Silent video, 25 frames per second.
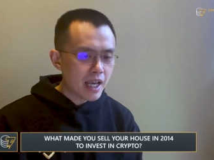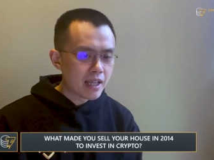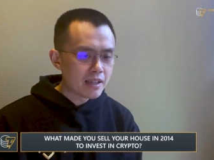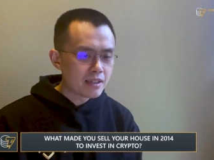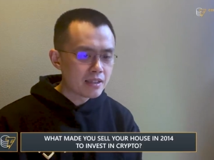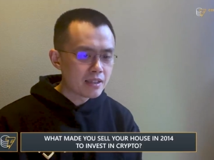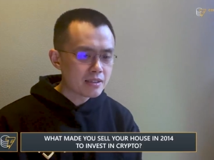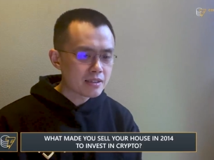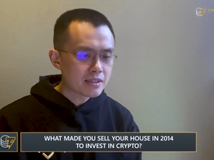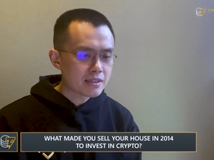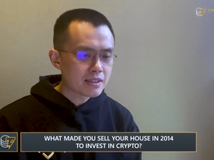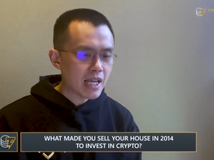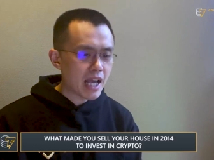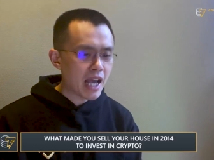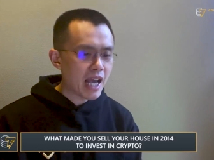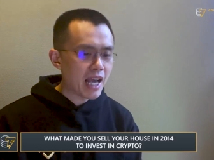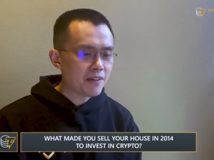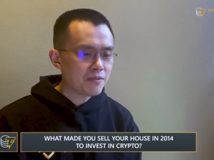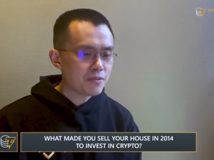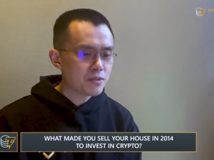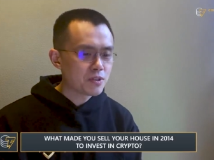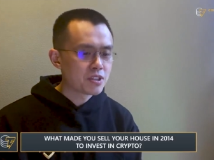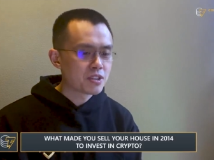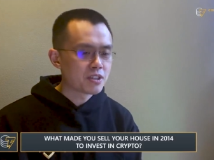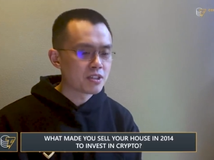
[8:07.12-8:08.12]
and this is
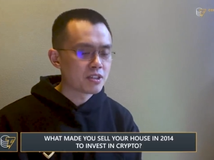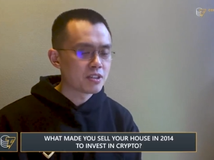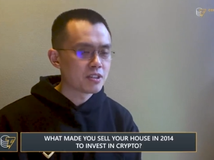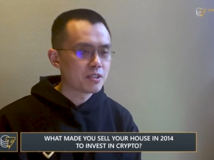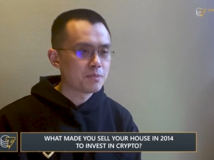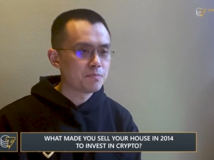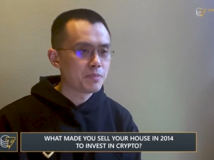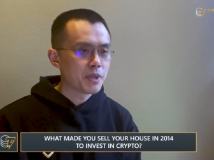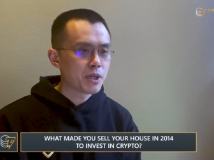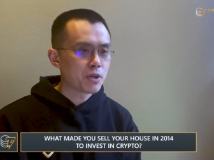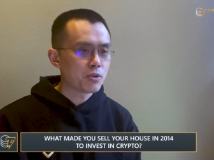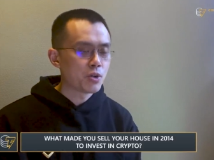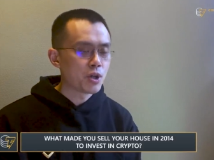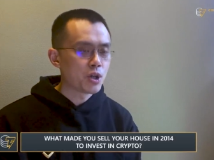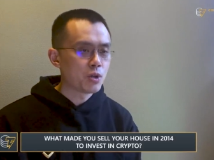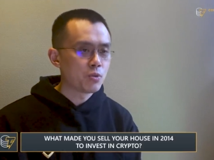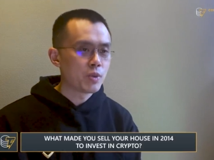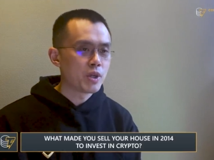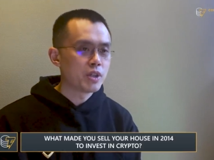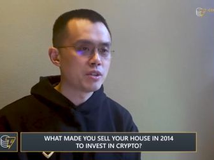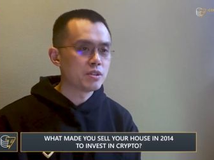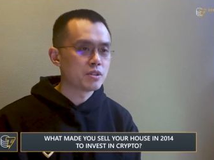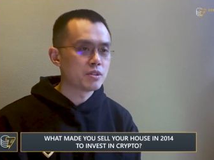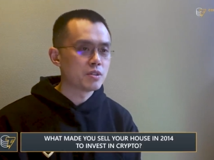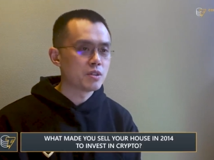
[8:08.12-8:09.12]
after Bitcoin
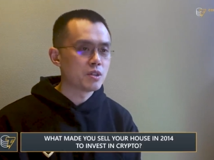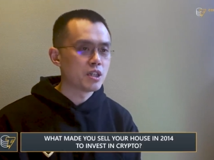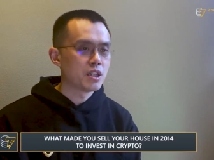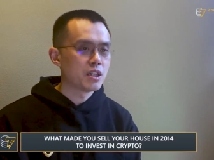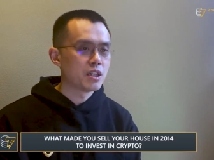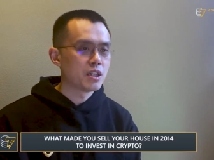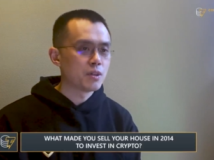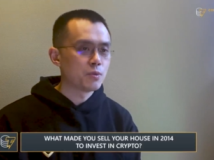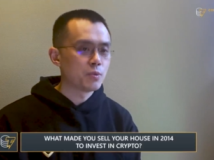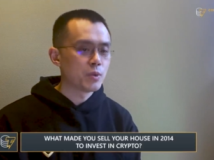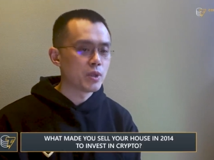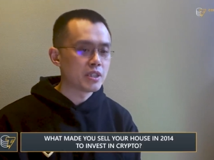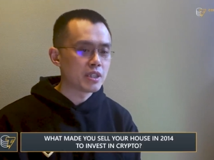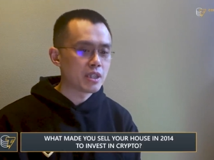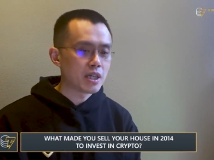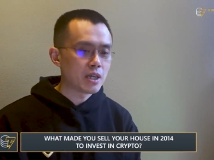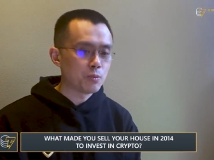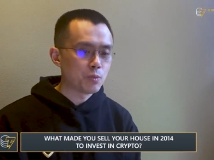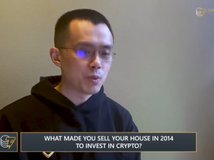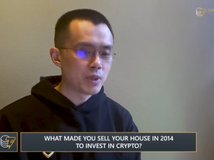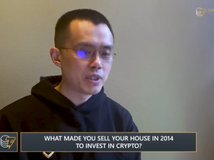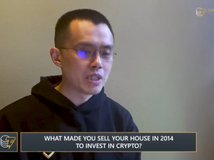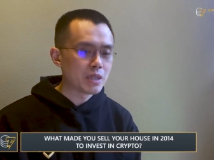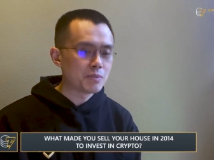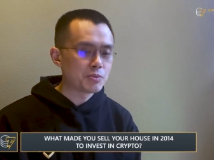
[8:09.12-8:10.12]
went, uh, went,
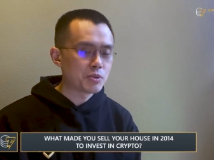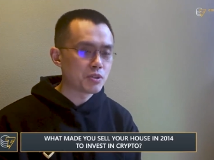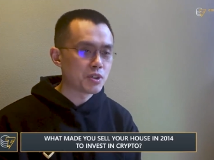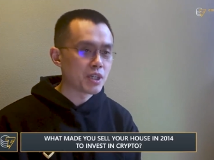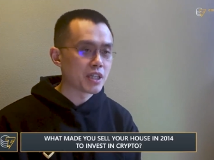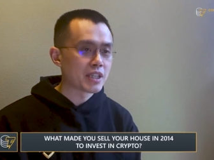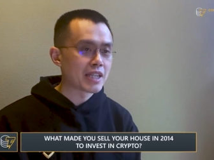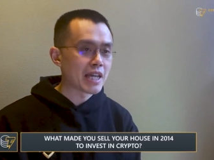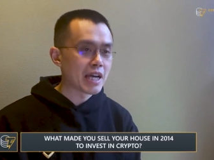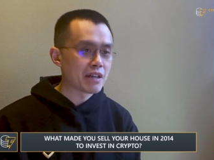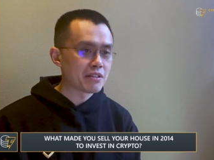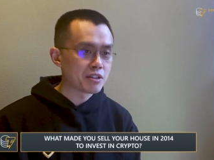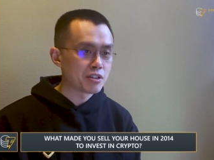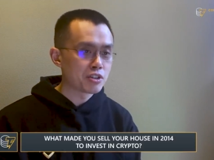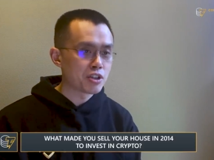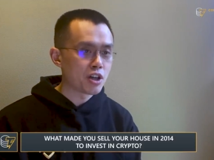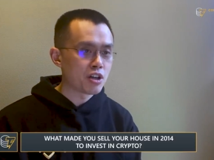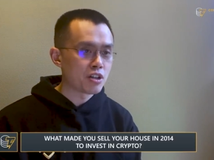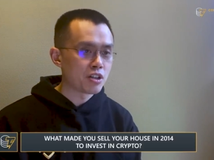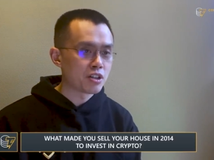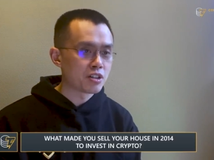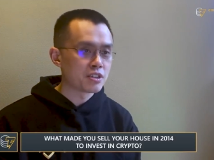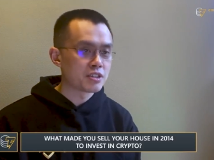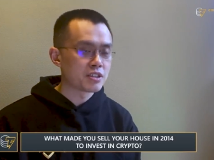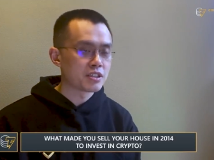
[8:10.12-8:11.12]
went up to
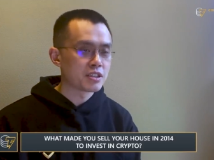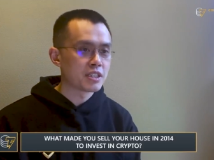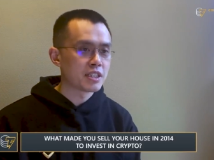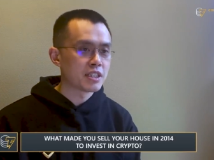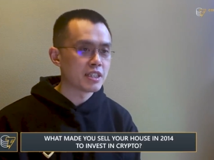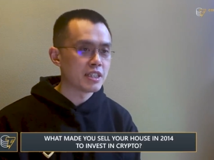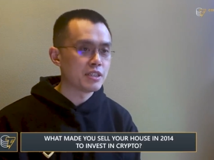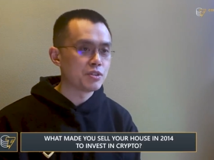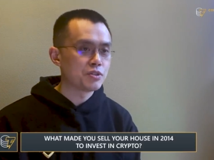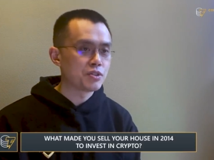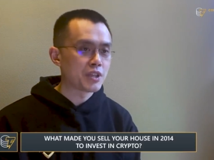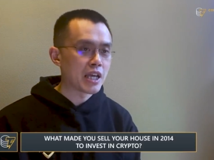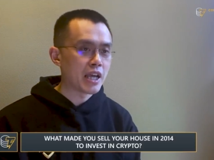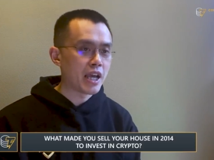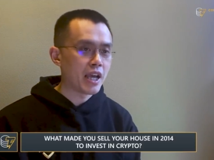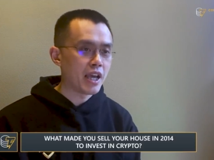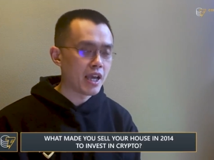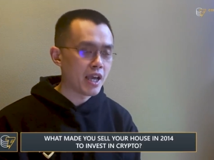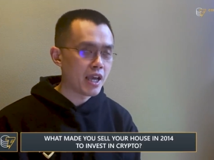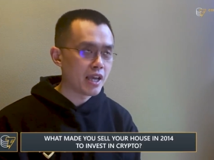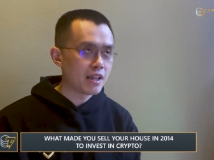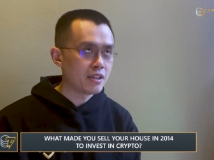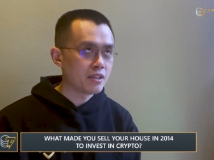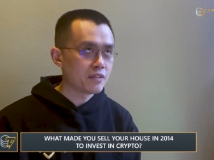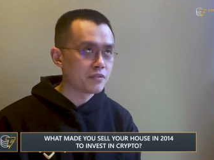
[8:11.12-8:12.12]
$1,000 into the
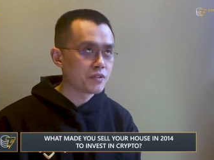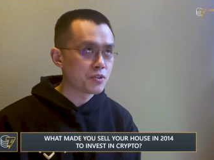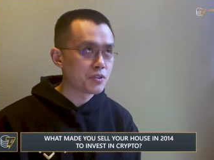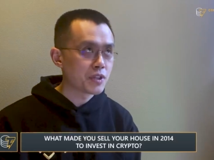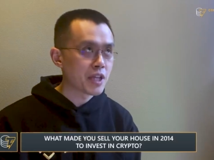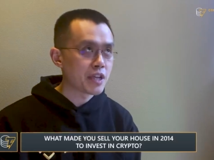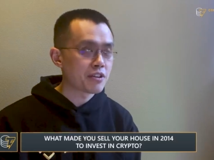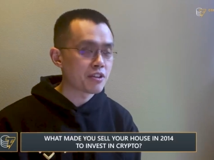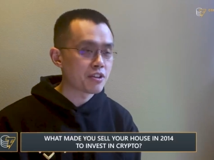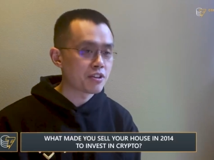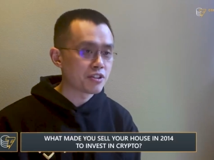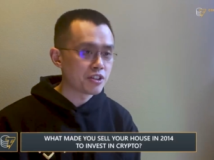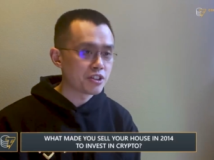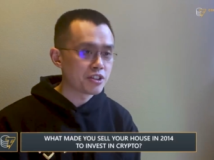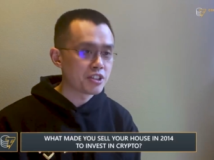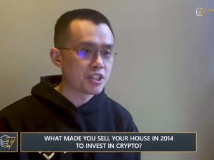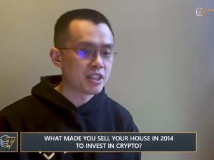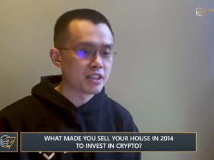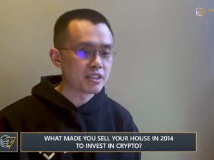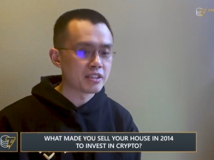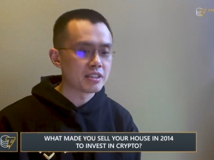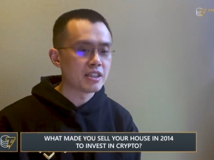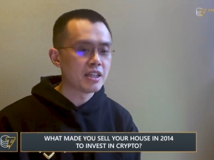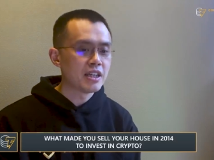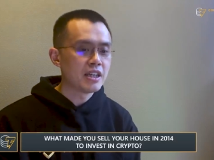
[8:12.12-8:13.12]
end of
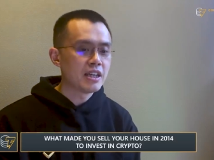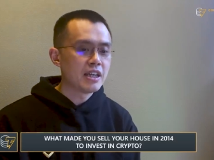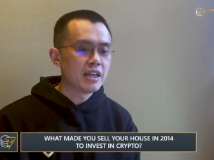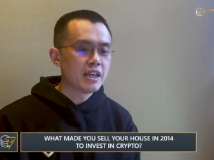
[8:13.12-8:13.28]
2013.